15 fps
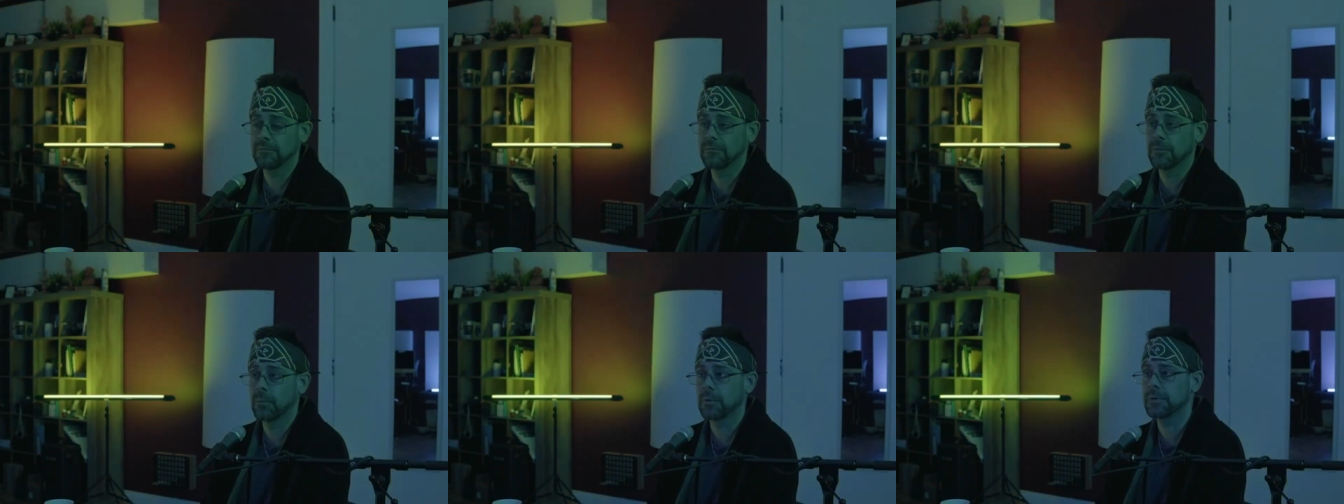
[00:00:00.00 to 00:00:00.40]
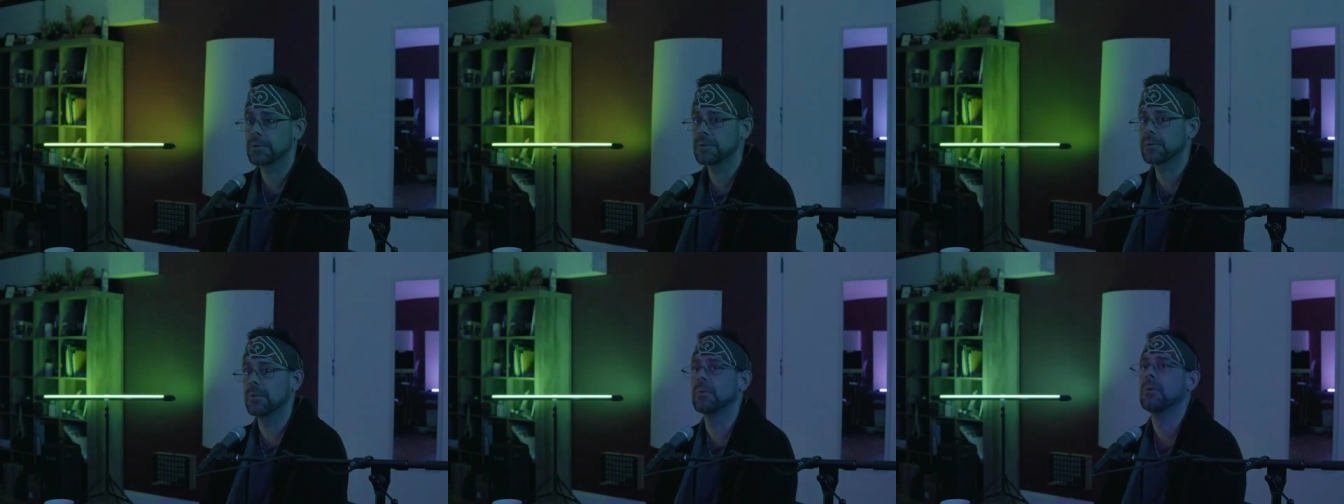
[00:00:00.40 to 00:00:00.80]
reward.
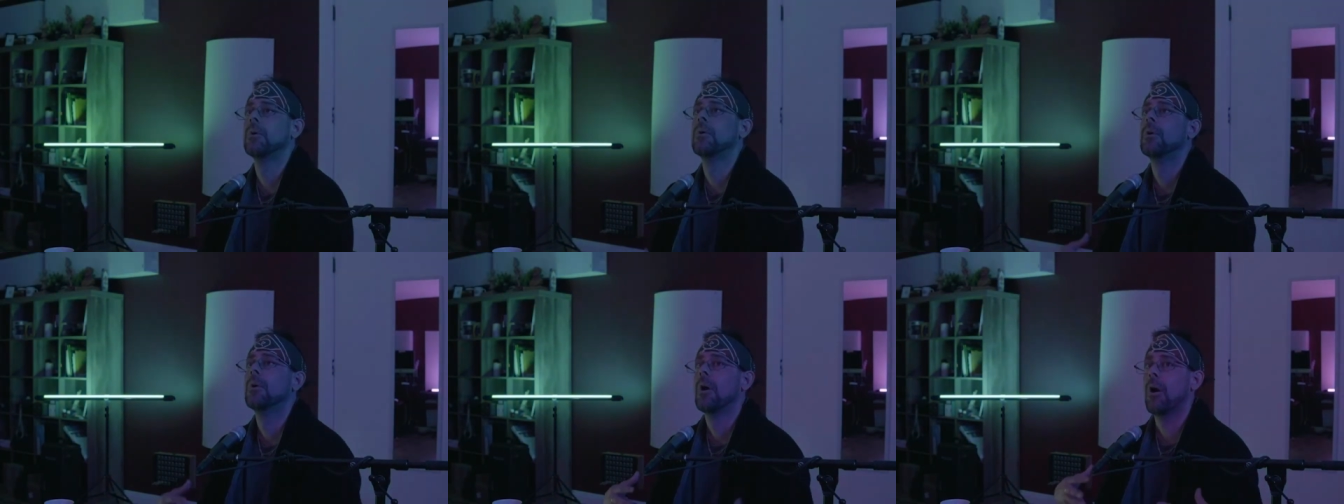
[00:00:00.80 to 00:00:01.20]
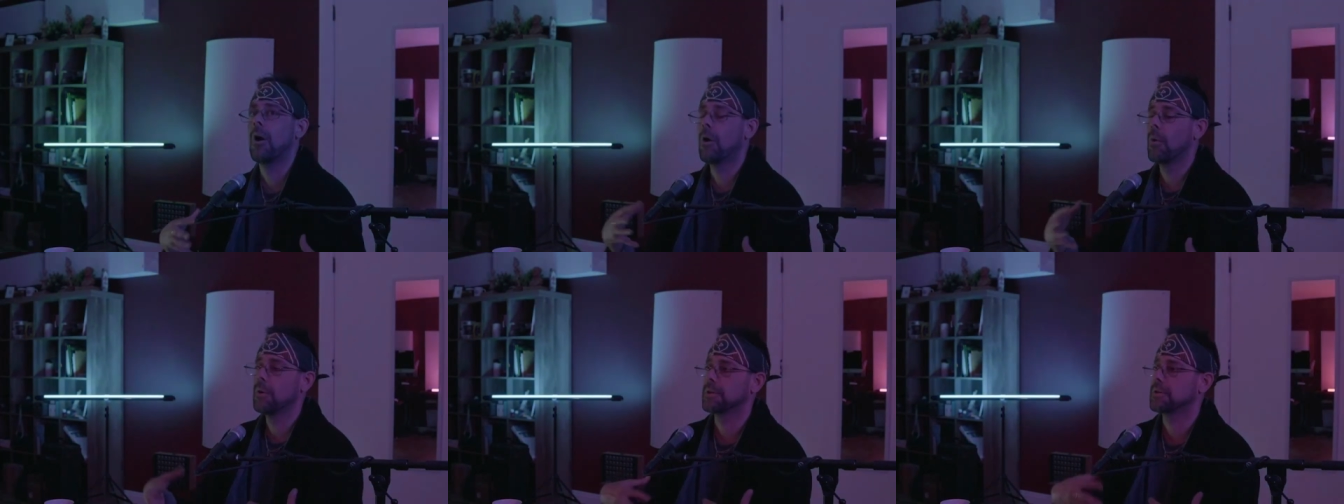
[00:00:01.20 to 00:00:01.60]
So mm-hmm.
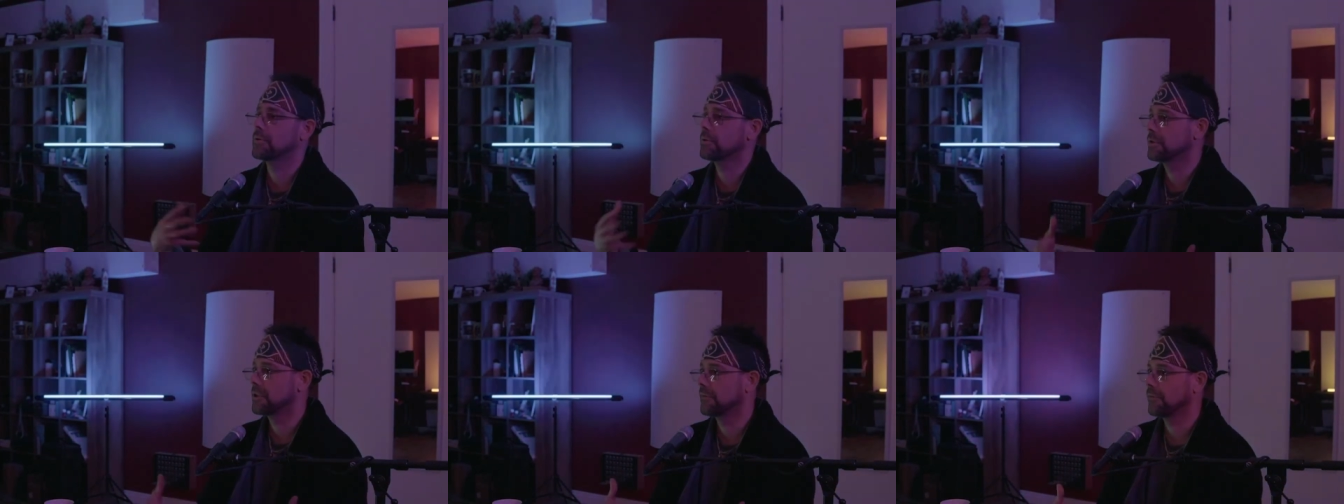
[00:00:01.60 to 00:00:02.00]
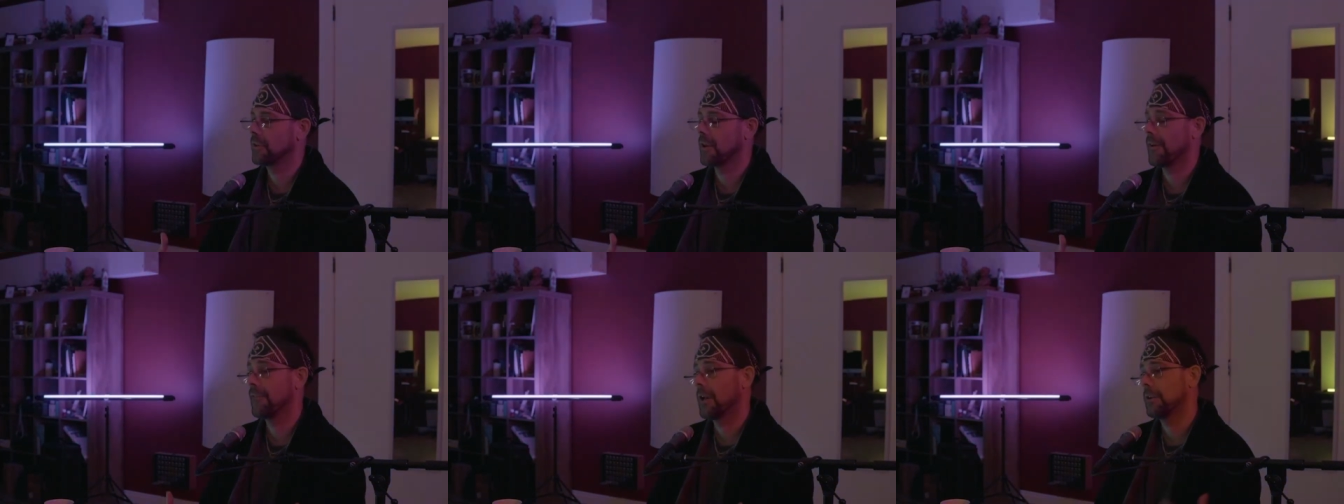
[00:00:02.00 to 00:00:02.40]
always searching for
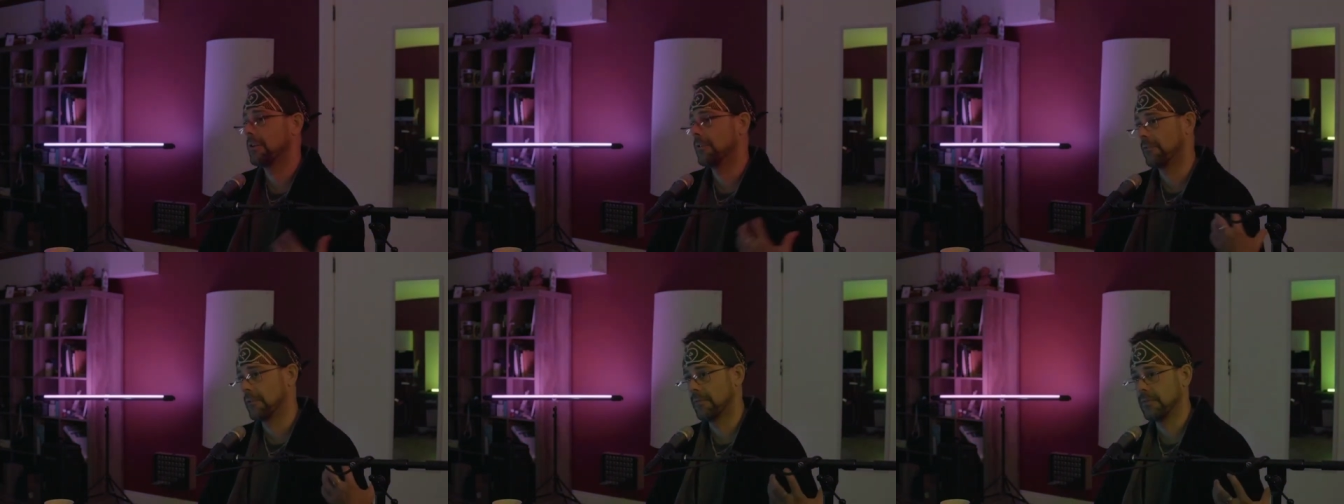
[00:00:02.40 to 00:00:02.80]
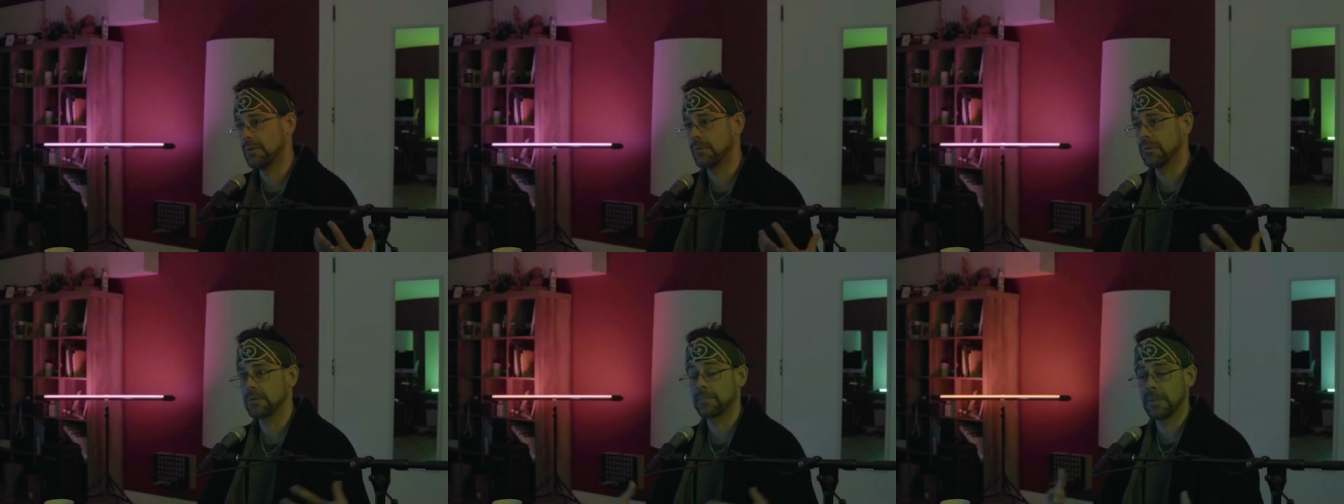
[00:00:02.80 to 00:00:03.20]
that value for the
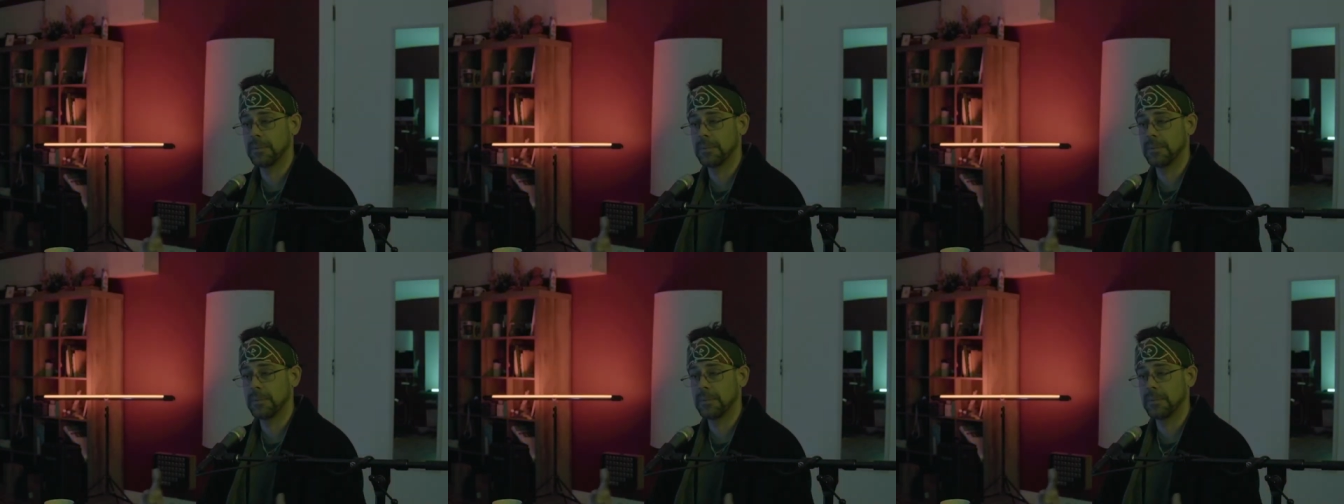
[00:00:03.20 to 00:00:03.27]
viewers,